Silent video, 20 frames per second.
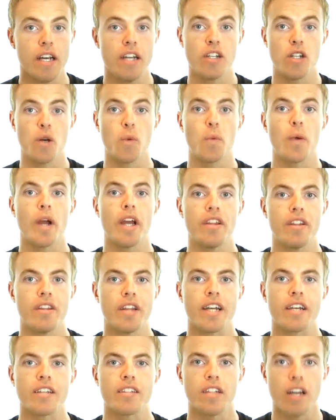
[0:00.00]
the way
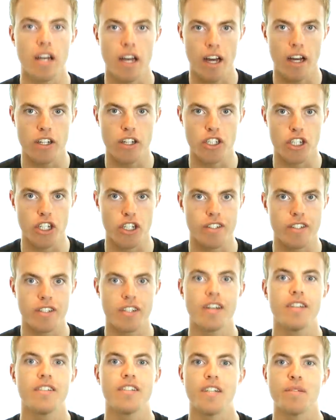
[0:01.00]
things just
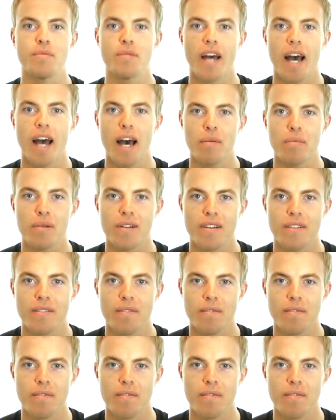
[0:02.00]
seem to happen.